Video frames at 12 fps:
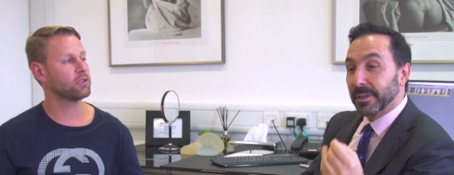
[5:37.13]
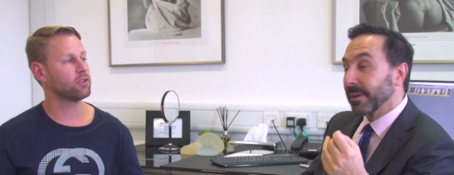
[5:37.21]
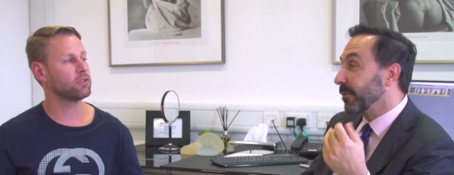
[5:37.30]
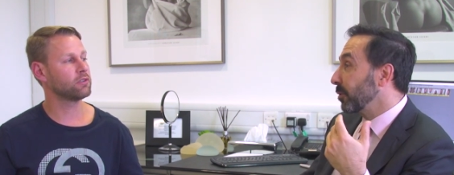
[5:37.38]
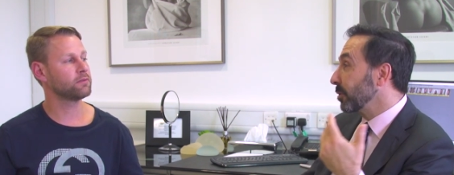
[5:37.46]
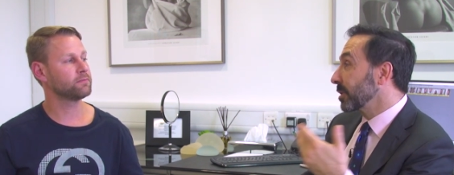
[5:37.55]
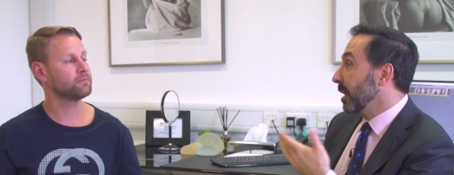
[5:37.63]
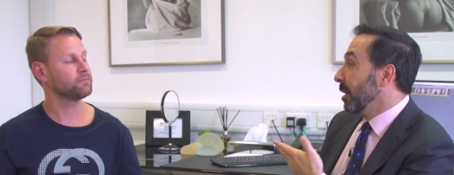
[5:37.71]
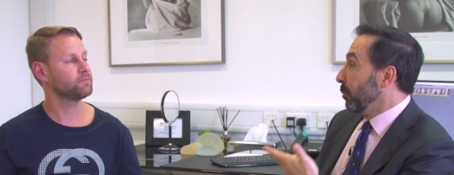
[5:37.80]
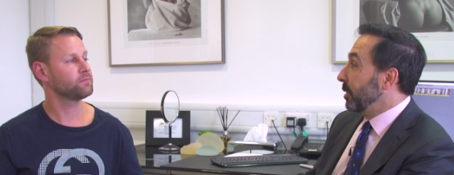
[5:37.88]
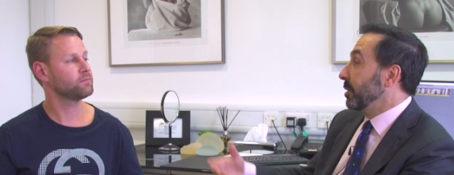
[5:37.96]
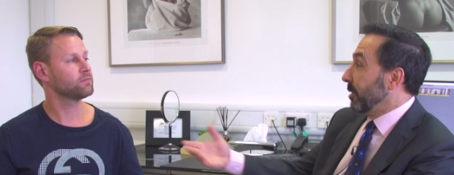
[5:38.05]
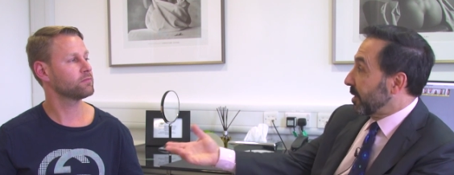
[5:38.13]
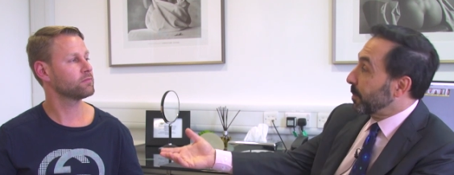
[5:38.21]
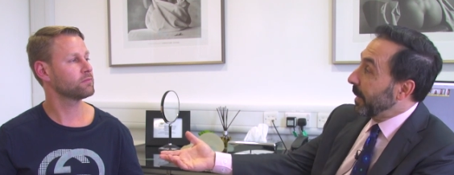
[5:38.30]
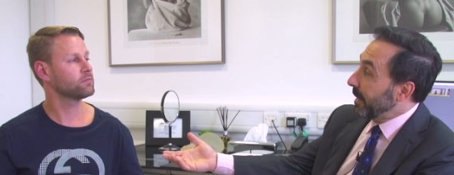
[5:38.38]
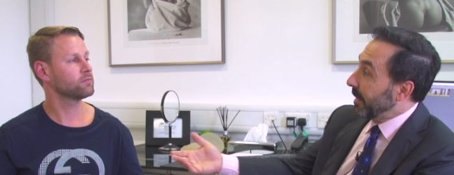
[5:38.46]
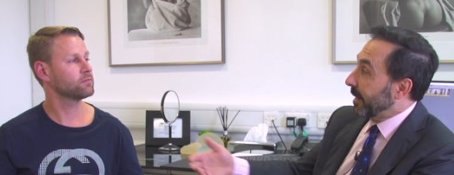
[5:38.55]
Speaker 1: And of course we do
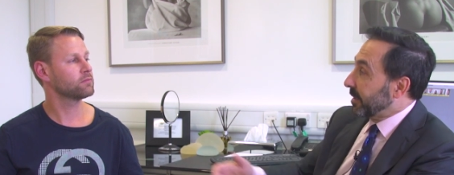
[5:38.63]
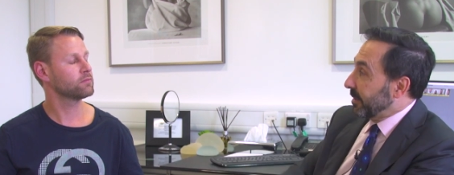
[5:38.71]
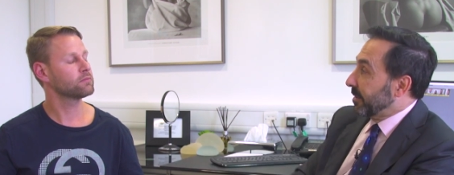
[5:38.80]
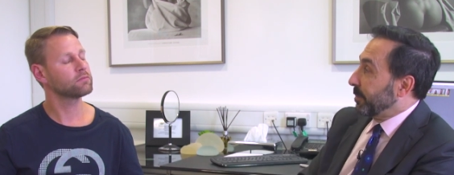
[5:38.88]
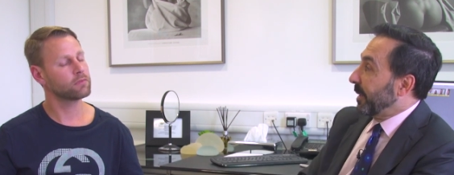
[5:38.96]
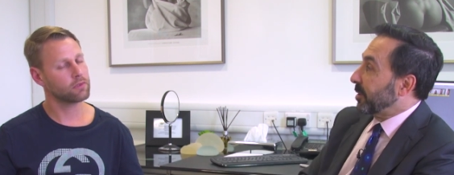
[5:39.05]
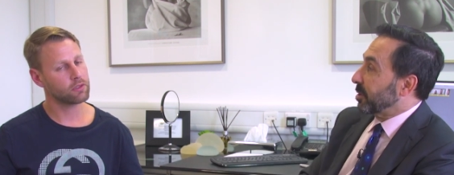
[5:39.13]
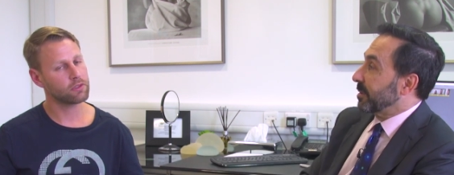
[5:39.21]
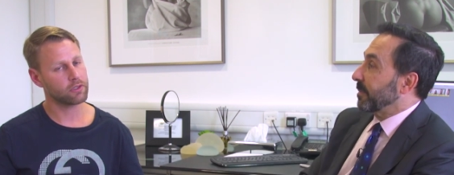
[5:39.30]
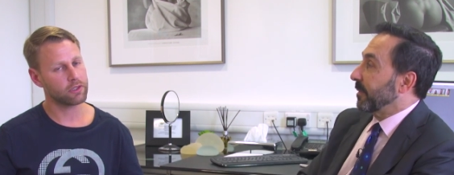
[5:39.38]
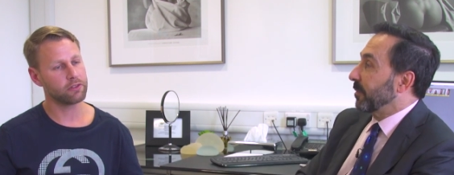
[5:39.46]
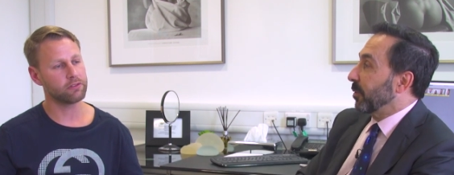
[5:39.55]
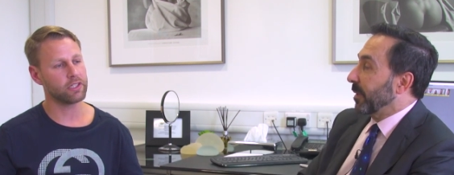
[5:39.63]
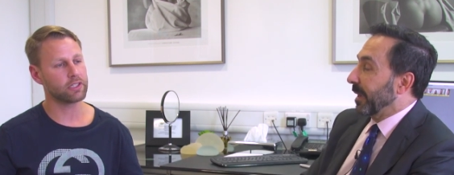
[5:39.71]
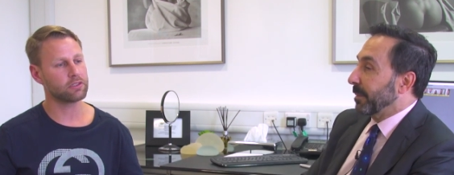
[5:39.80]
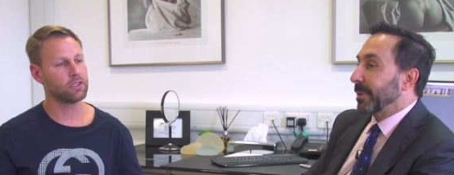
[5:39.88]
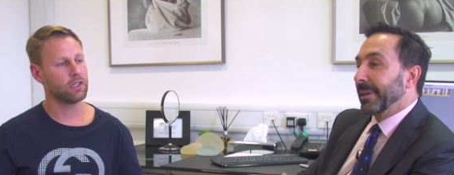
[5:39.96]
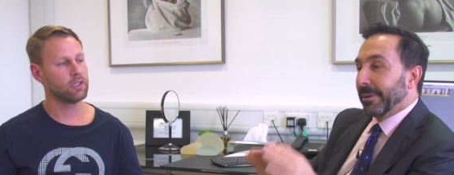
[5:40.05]
explain that to, to patients
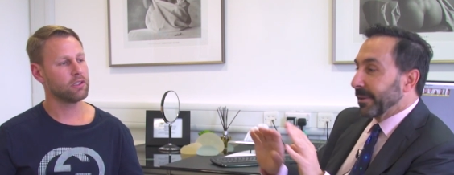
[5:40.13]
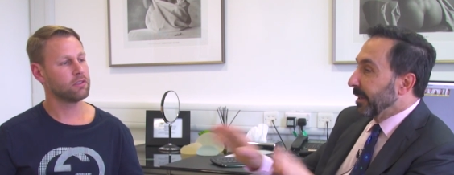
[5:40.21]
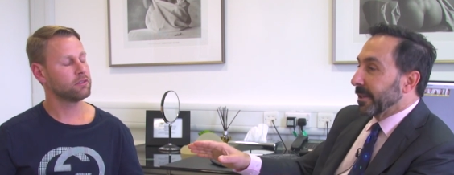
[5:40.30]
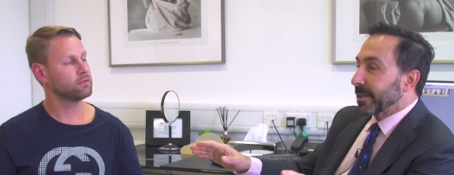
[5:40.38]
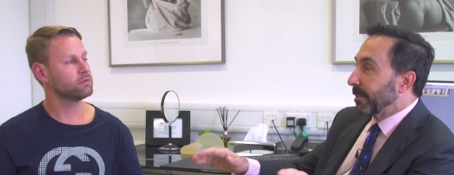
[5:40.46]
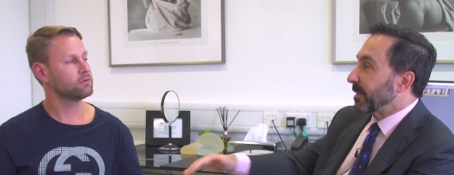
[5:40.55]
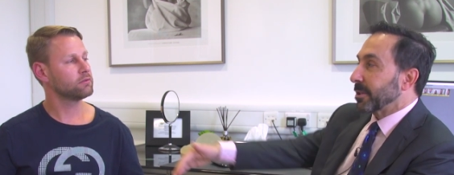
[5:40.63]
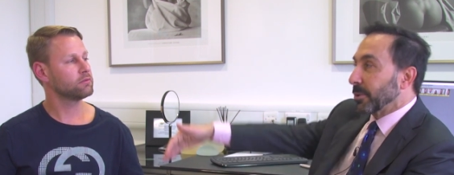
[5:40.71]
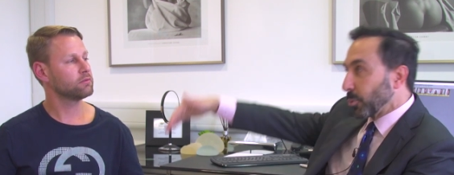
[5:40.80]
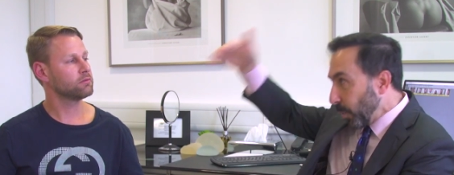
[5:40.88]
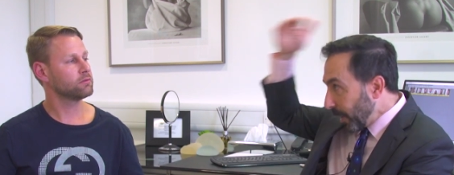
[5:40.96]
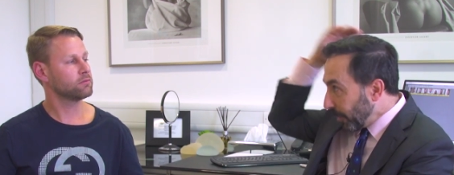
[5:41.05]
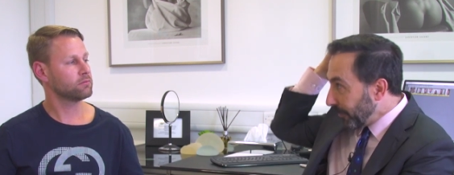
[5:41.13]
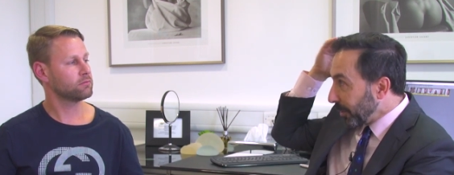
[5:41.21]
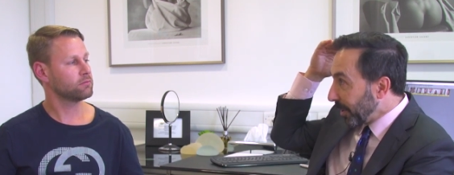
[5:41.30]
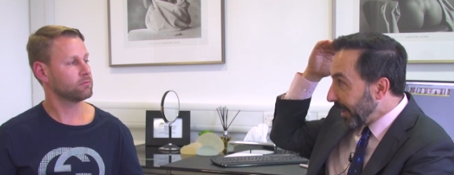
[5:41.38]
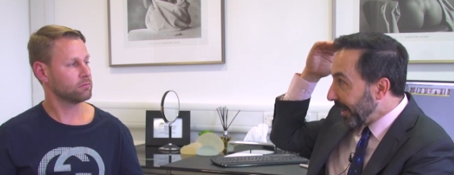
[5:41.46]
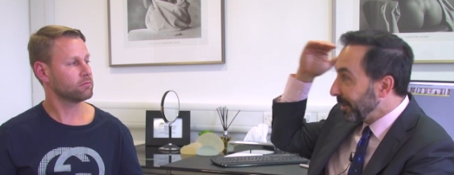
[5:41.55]
beforehand. But you know sometimes it goes way over
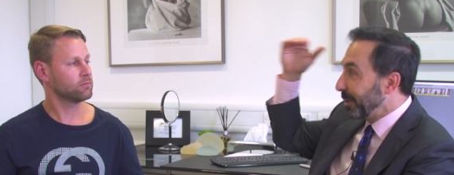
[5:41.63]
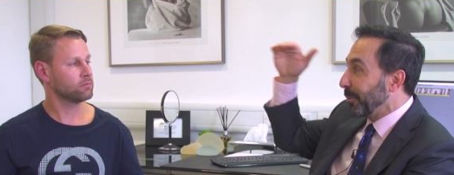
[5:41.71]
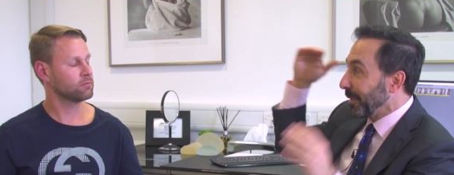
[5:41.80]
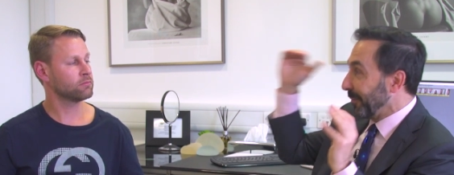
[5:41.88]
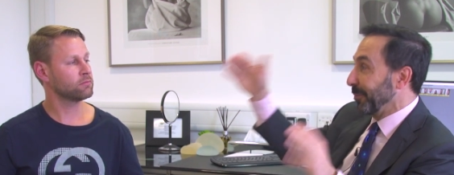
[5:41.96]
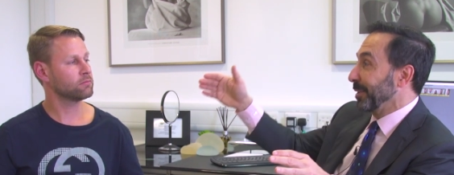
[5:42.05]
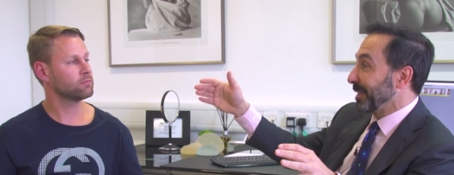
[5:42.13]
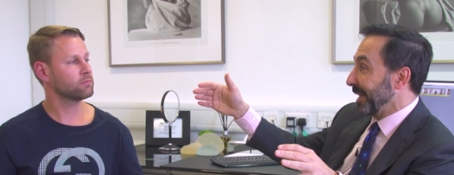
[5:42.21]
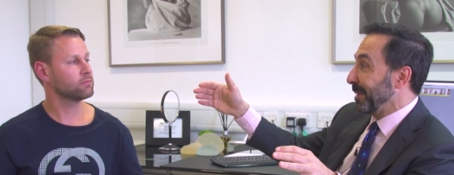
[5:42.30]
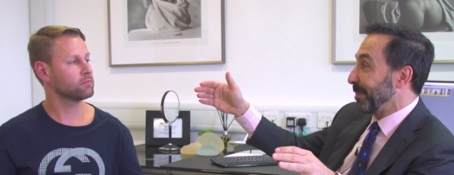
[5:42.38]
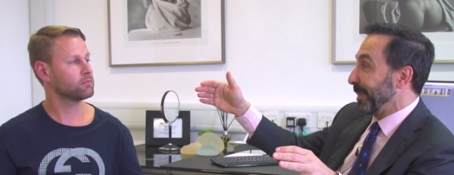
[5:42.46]
your head. You know whatever we say to